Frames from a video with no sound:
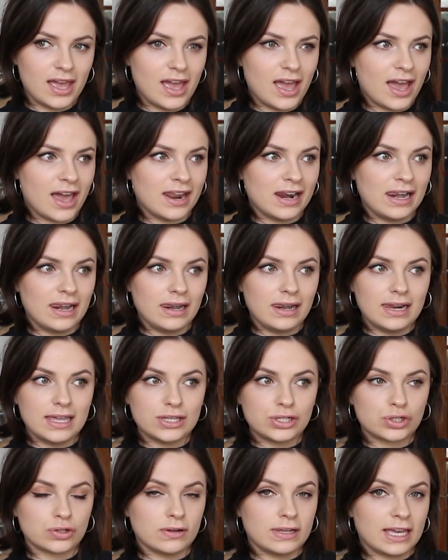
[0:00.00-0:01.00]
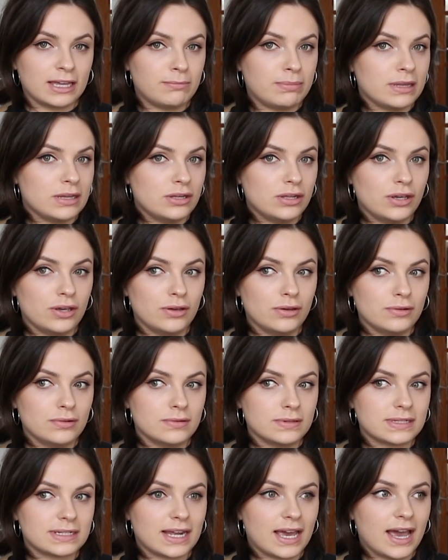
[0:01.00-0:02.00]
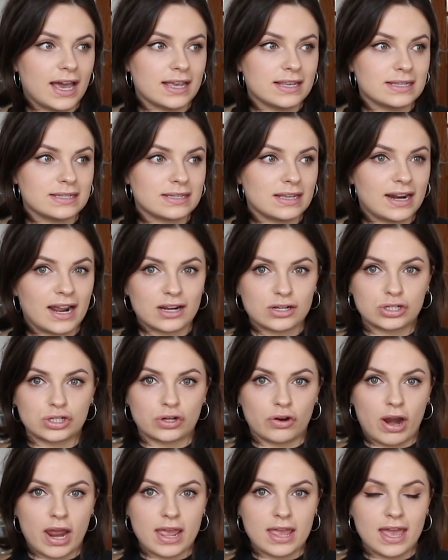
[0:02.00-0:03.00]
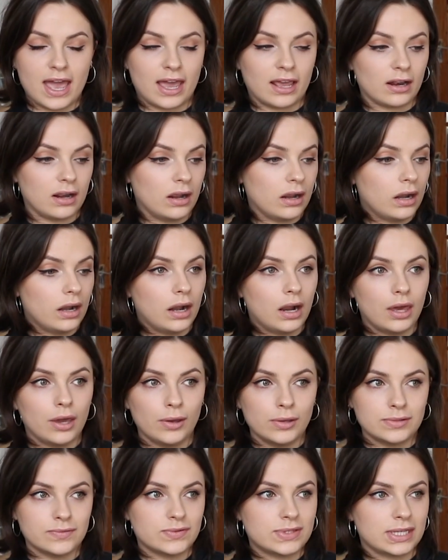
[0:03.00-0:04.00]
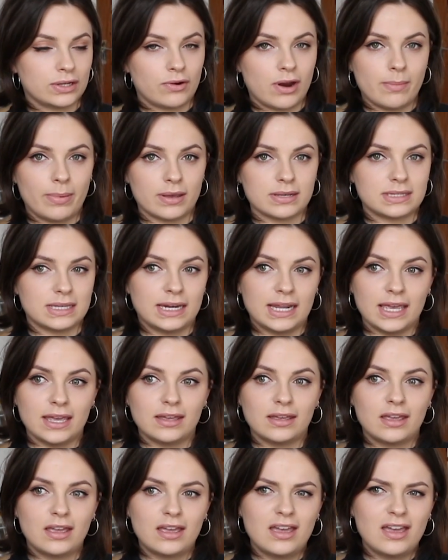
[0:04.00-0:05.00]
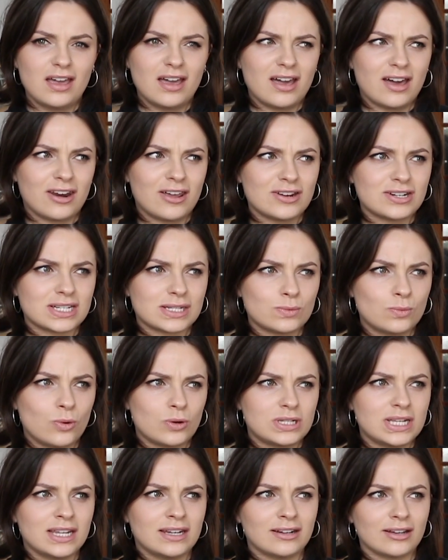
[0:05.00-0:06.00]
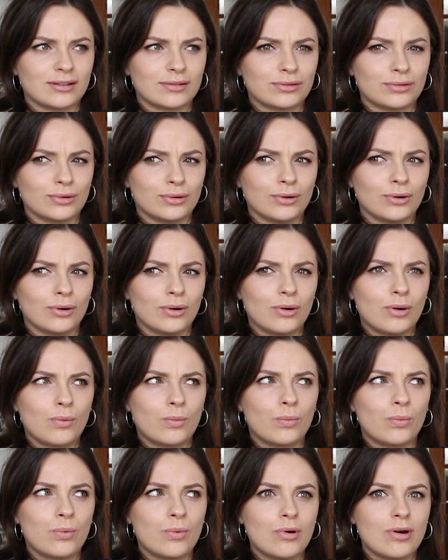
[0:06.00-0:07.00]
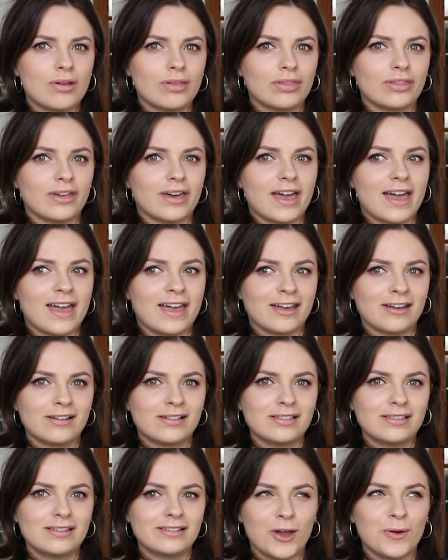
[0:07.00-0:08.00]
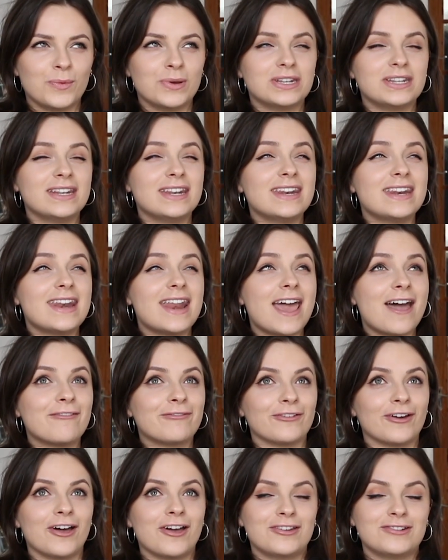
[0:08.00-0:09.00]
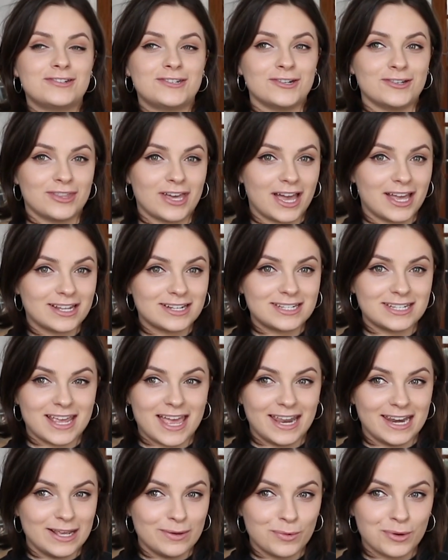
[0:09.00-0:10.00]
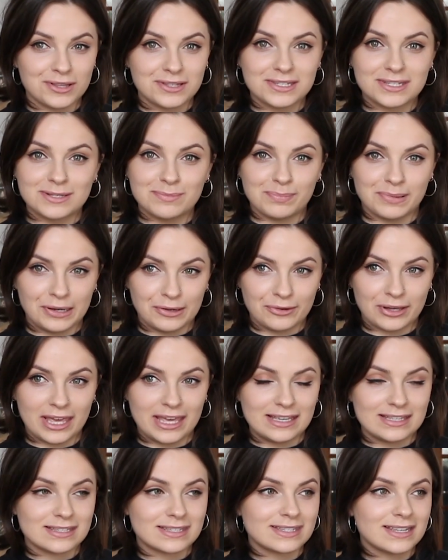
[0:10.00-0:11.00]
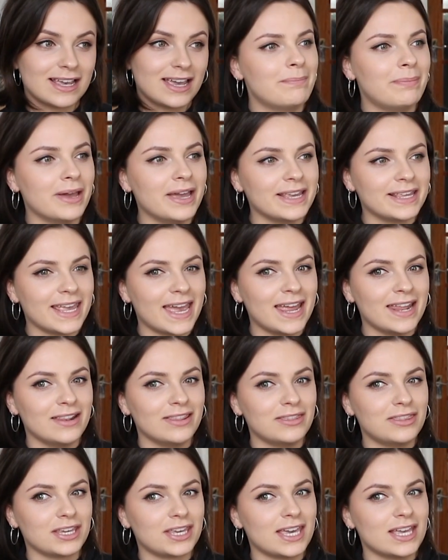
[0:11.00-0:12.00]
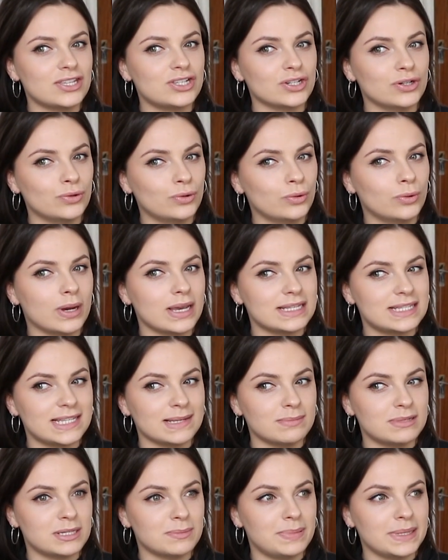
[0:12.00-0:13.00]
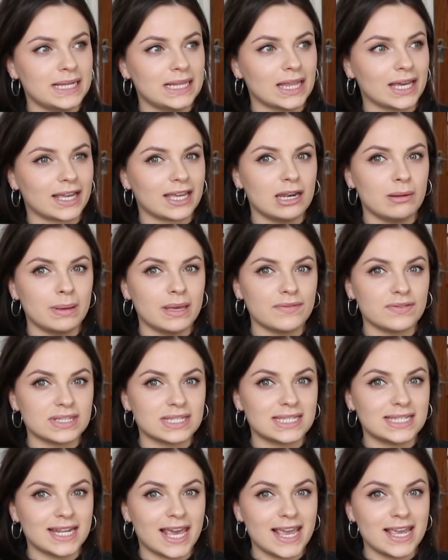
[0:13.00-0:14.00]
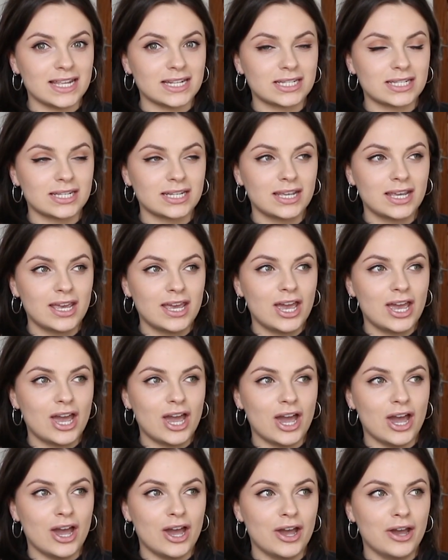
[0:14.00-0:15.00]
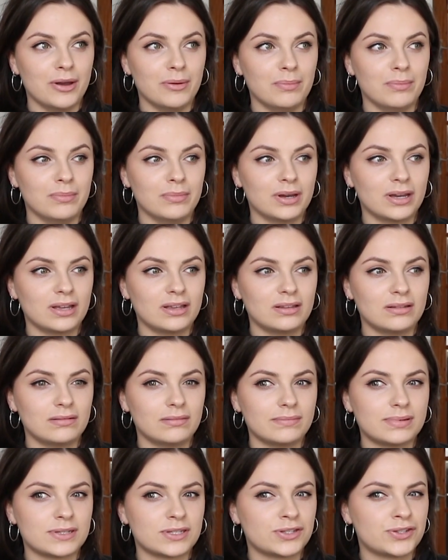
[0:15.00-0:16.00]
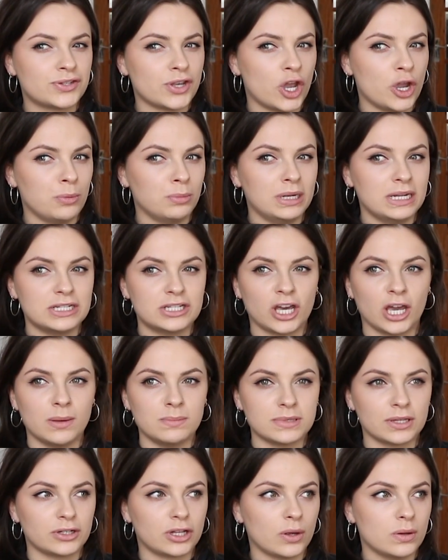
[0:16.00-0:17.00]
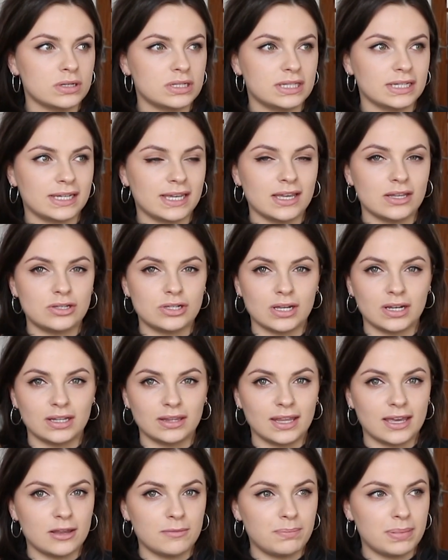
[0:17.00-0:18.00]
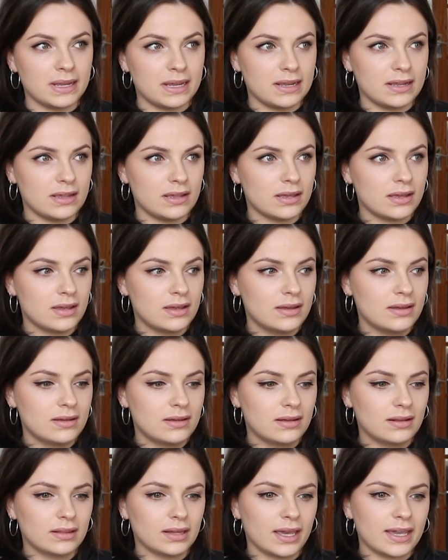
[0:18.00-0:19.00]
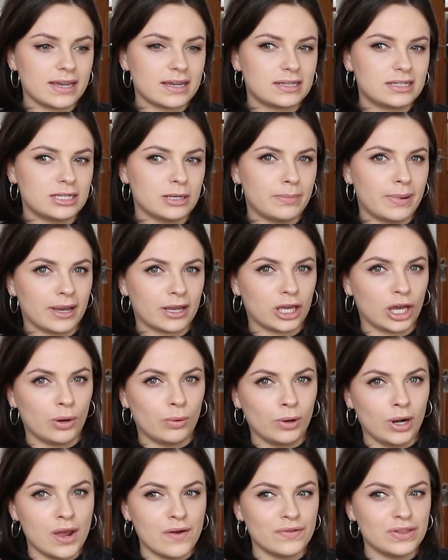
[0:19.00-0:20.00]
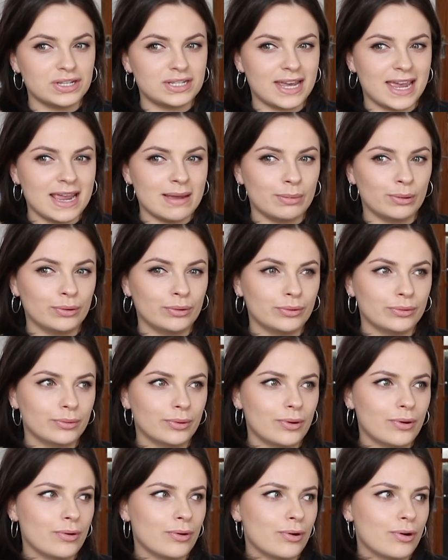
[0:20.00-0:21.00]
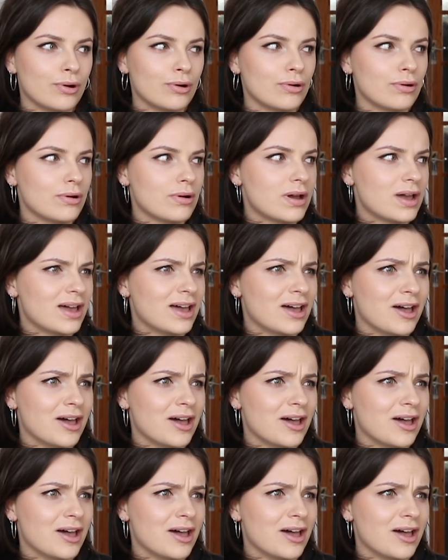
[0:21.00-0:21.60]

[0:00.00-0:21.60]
and literally had been used as an ashtray. It had loads of cigarette butts in it, and I just walked in and I thought, what the hell? I would never do that to anyone's belongings. But again, the kitchen always seemed to be like in a bit of a state. So many times I'd go into the kitchen and there'd be like tobacco all over the table, or